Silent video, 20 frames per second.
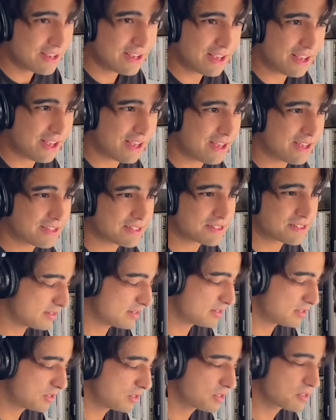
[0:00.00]
And
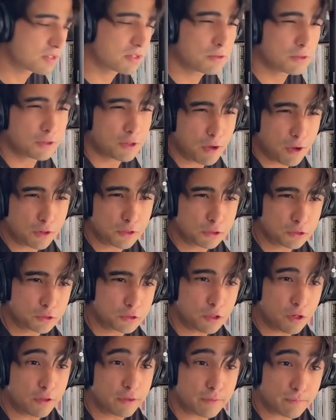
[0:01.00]
just to conclude
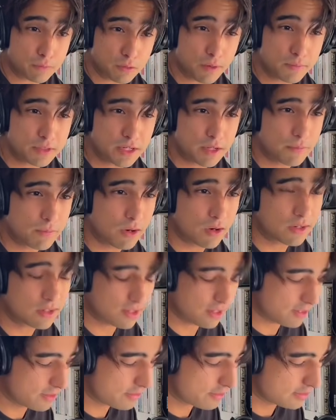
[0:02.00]
on the prompting part, I
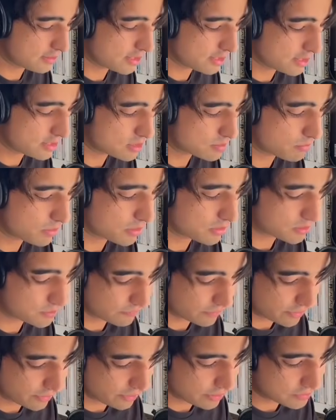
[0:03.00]
think that this
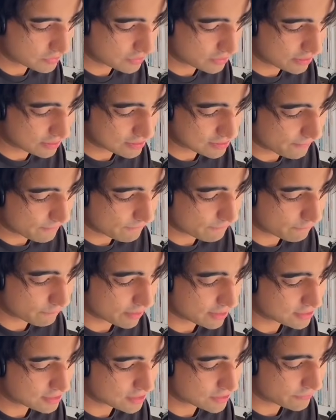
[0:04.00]
phrase
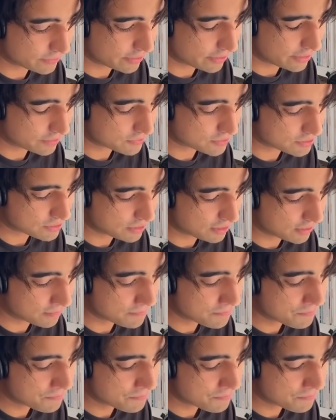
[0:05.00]
is very interesting.